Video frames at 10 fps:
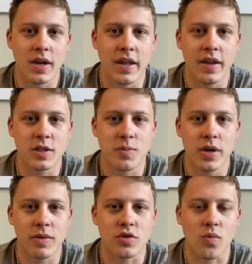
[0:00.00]
I think it's
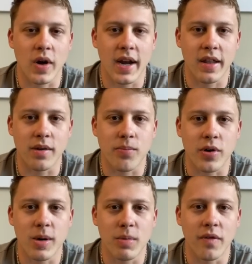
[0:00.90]
pretty much right on the
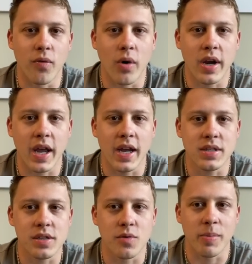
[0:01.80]
brim of what
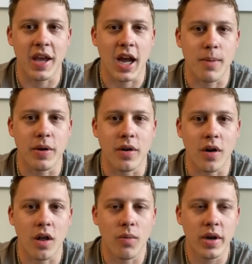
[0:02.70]
aces would be happy to
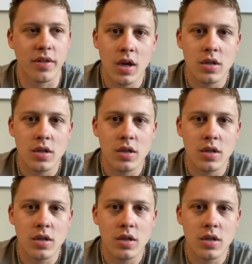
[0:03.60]
call with.